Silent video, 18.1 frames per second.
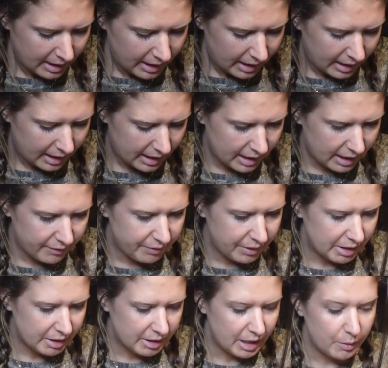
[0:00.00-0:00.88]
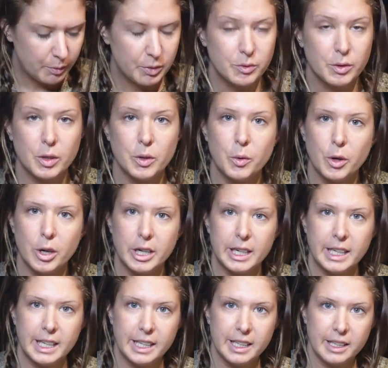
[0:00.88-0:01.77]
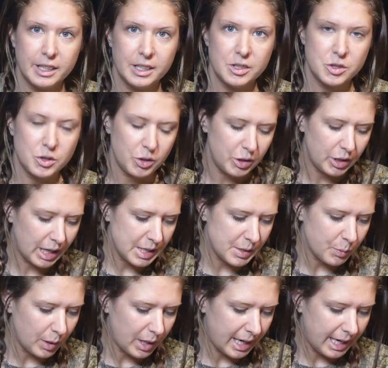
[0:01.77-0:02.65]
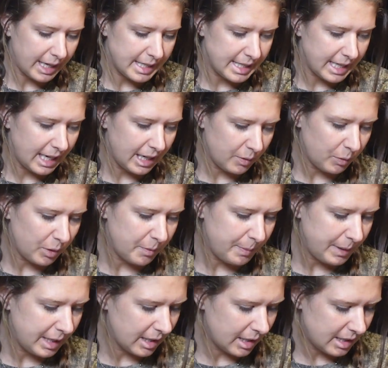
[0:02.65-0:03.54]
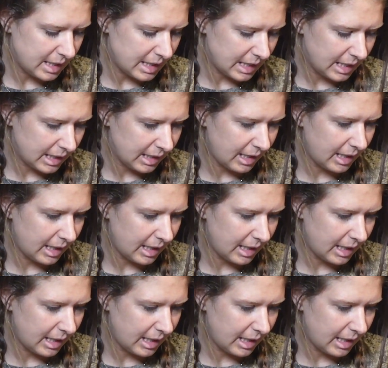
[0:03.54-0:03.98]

and I figured I would record it, show you guys what I take with me hunting,